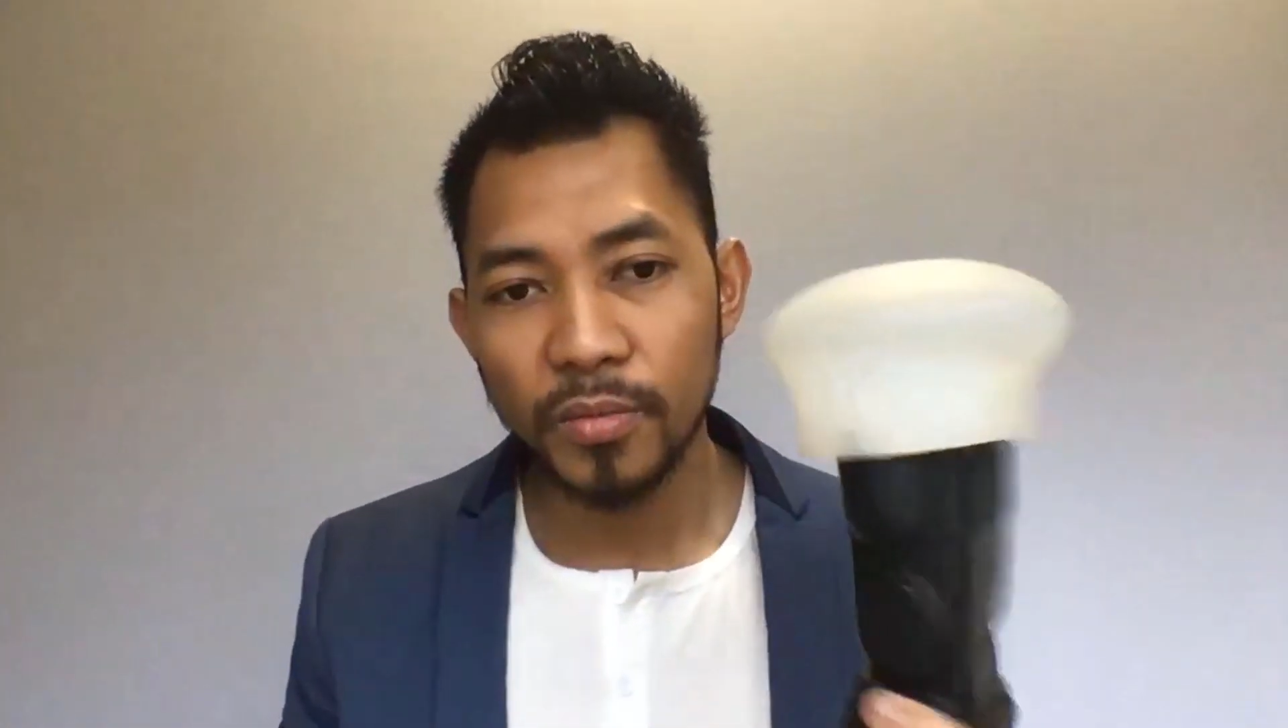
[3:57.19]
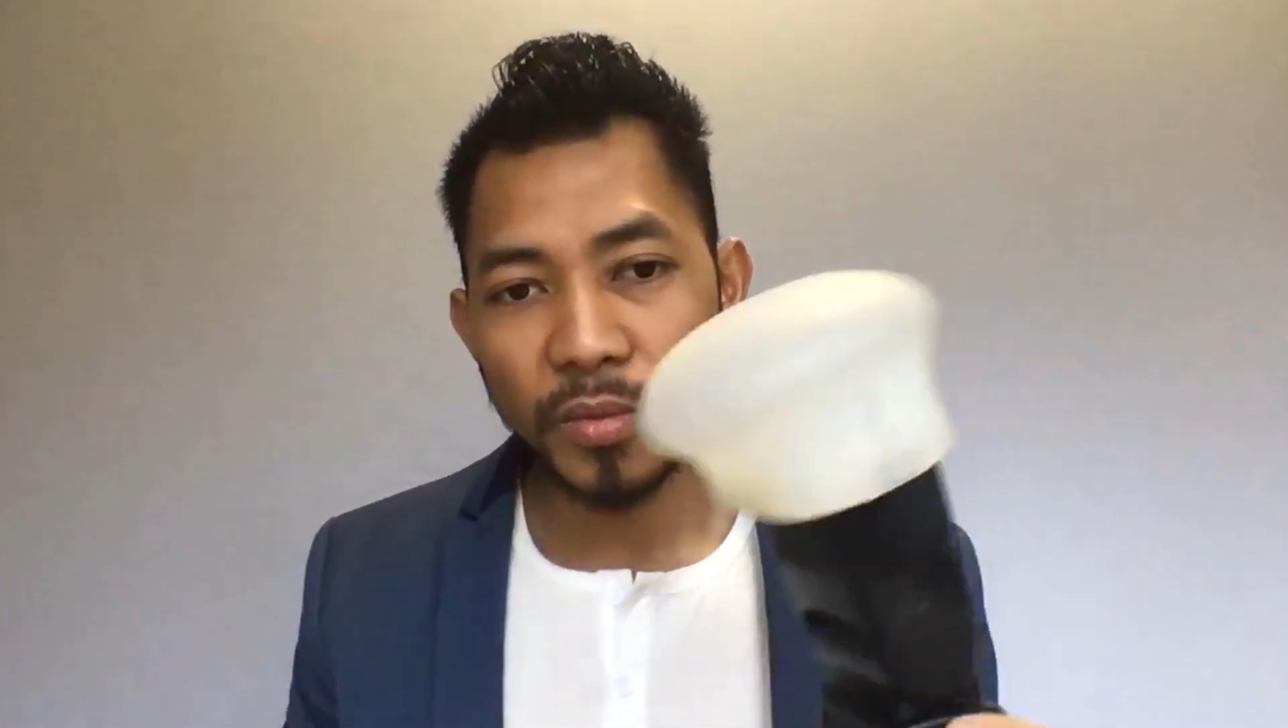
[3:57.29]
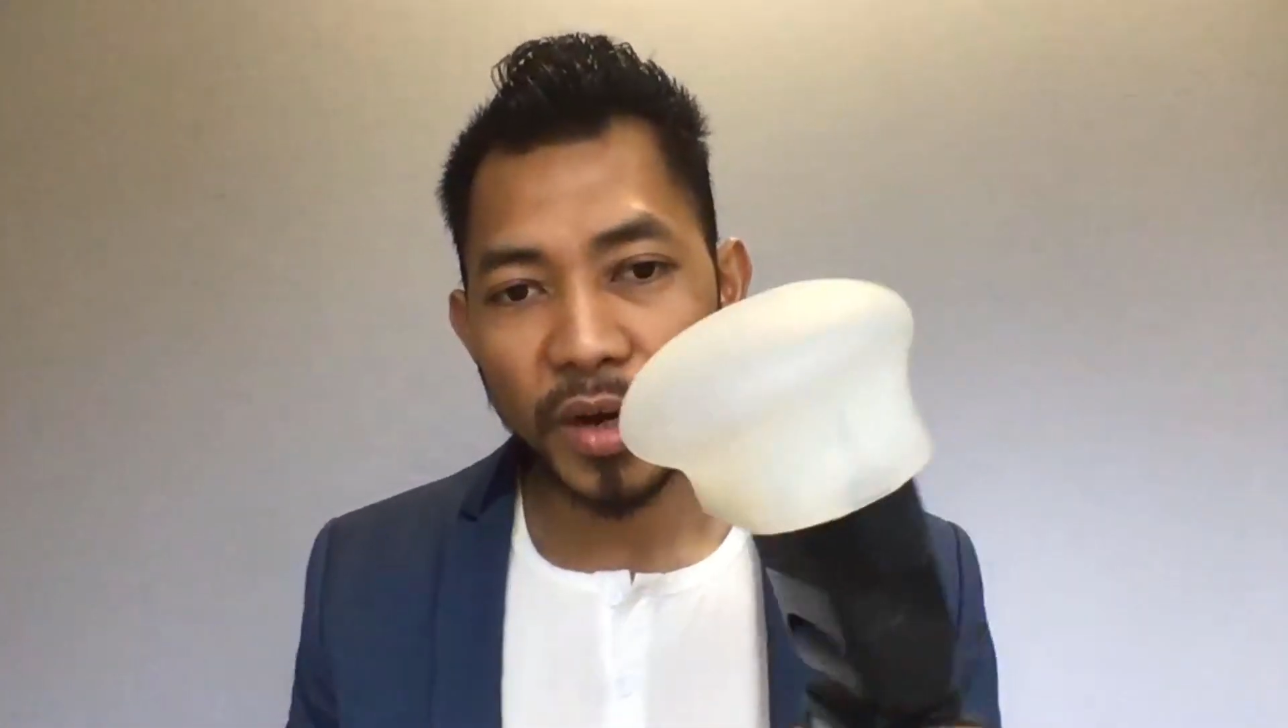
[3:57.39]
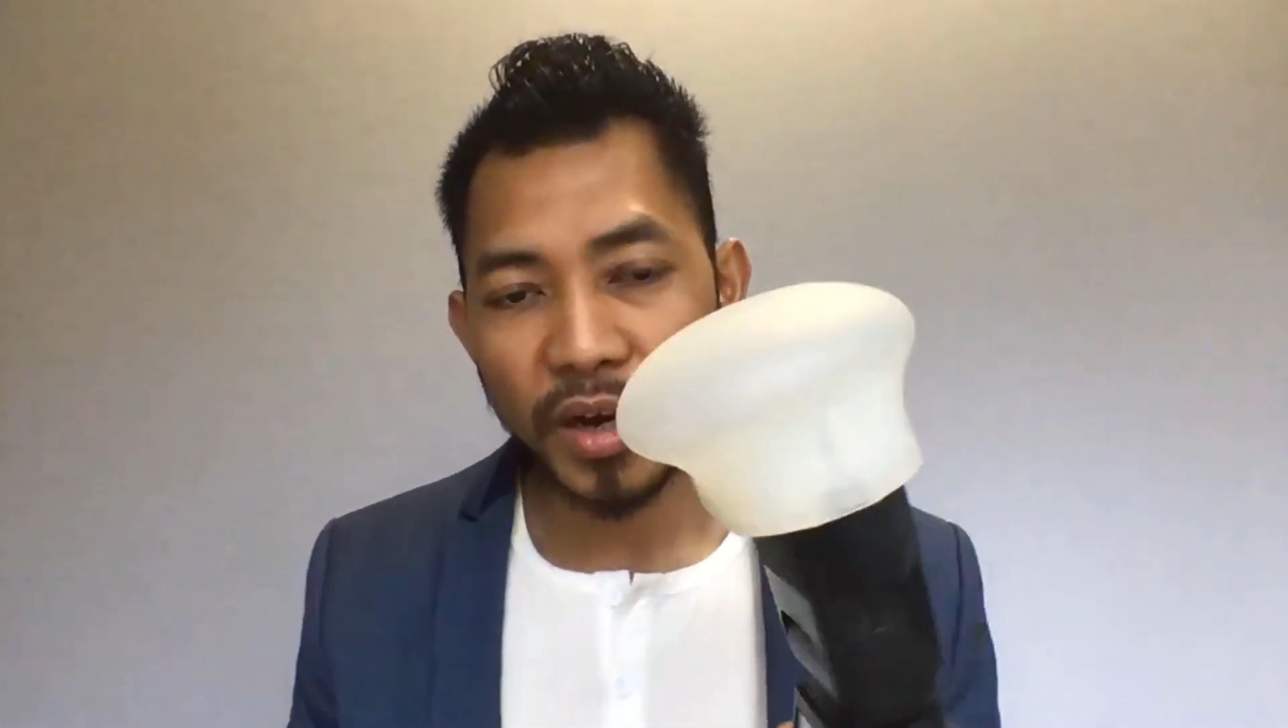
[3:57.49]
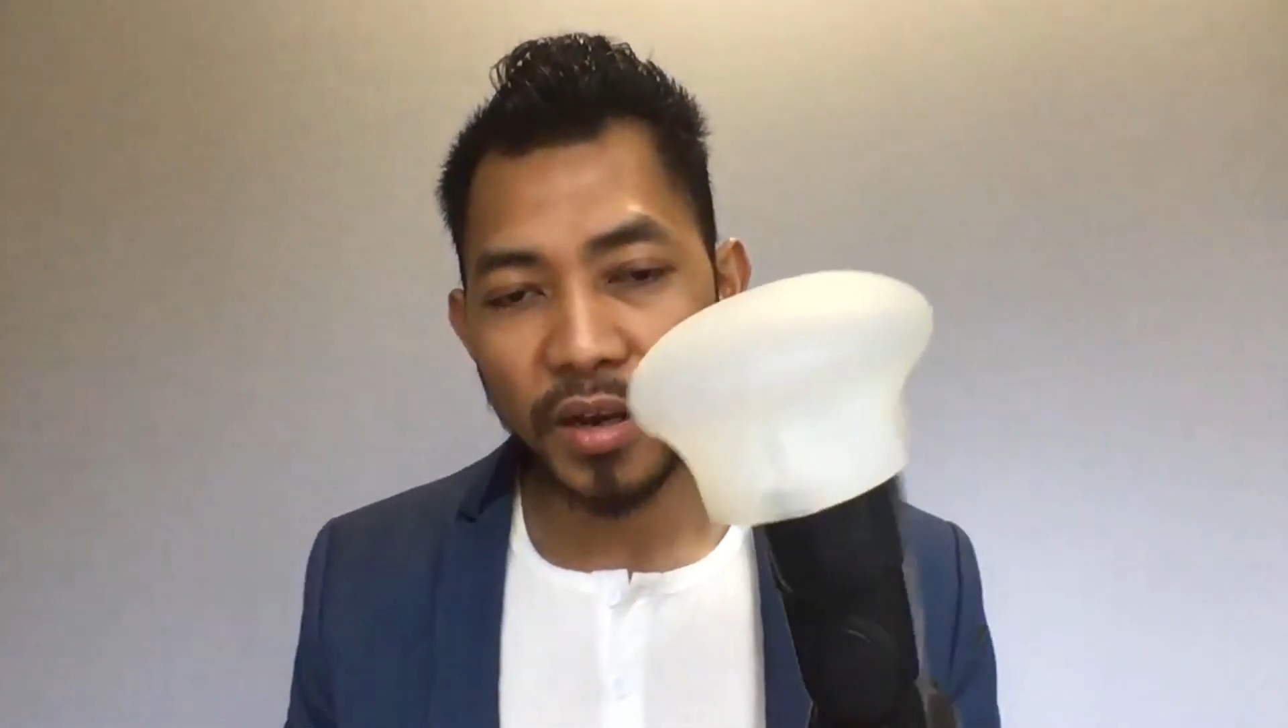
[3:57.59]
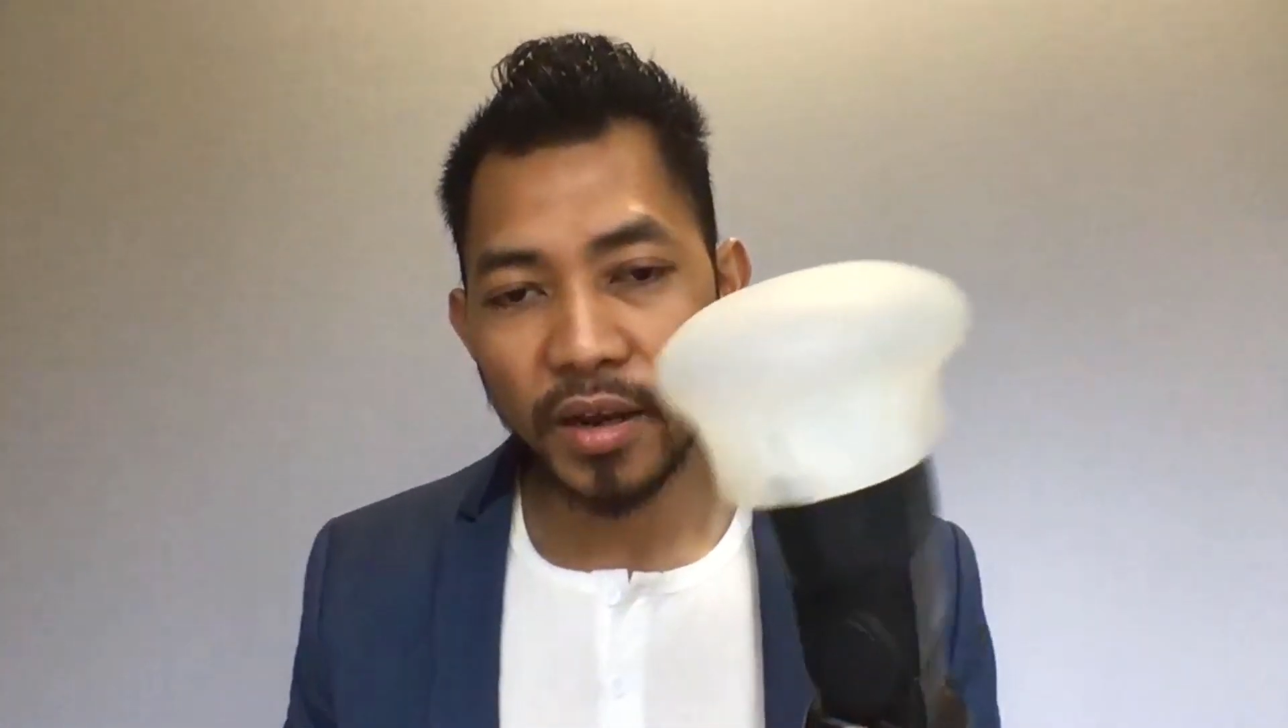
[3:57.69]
but